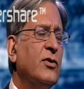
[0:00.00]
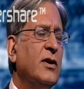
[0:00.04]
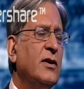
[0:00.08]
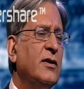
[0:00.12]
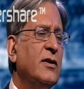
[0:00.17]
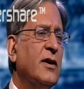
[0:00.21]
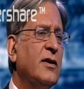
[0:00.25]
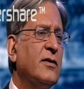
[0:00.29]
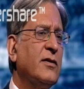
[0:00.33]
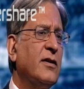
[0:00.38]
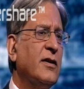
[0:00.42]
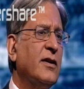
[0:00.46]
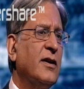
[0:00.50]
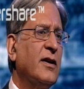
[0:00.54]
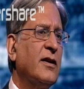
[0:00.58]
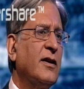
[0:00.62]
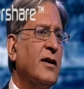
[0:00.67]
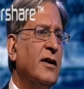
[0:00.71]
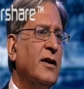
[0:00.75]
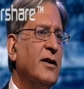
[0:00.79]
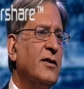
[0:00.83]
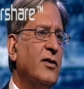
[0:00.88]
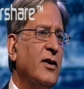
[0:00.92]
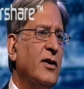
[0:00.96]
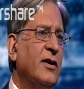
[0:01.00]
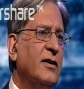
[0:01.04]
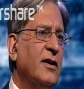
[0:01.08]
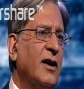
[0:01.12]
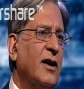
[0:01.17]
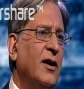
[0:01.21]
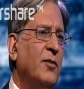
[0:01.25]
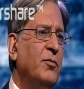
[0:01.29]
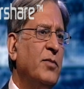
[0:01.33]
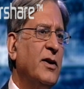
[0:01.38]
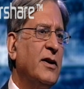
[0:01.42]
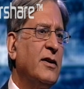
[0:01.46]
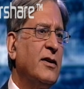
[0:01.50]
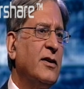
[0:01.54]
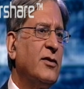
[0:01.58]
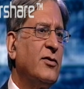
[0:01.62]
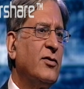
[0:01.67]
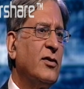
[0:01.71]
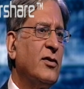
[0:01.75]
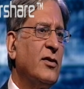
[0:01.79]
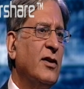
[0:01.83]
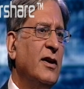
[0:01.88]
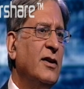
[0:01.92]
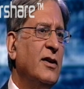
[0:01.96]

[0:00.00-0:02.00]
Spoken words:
think there's another agenda. But it